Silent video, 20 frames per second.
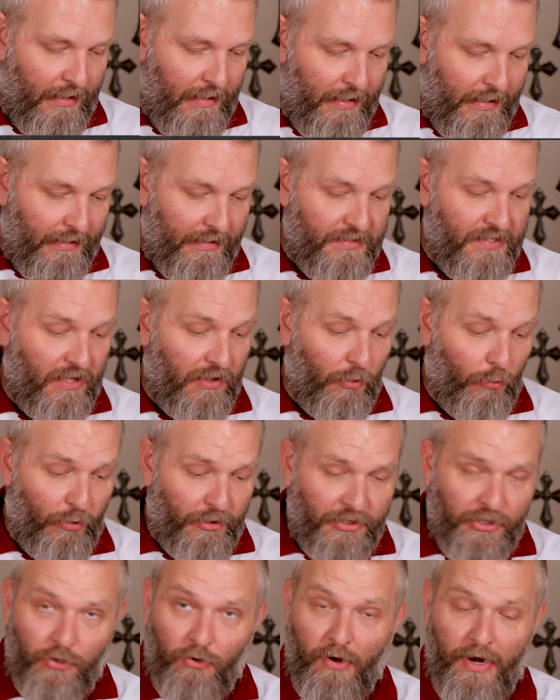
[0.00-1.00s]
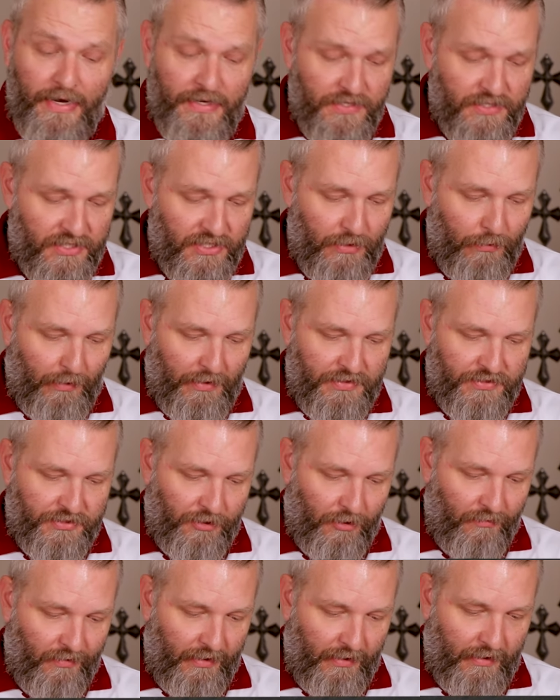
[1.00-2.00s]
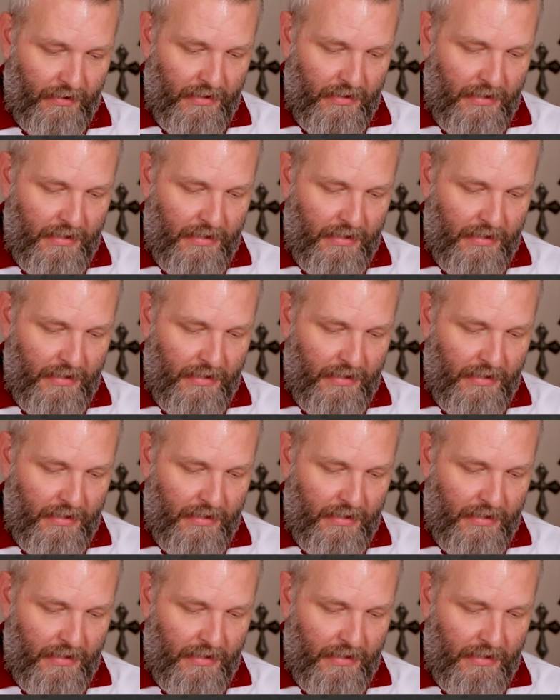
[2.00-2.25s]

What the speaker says: It is the Lord Christ you are serving.